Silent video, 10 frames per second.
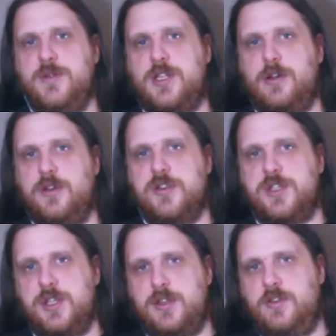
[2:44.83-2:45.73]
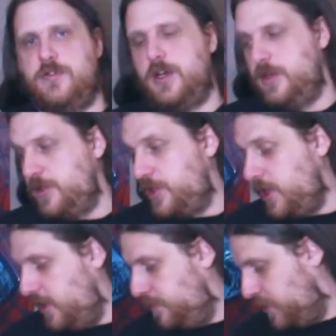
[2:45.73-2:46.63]
materials into the various
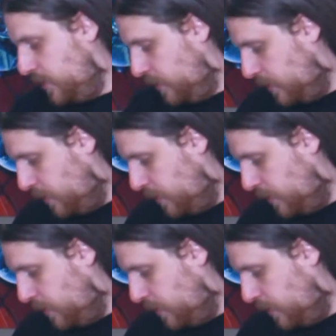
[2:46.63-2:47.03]
shapes.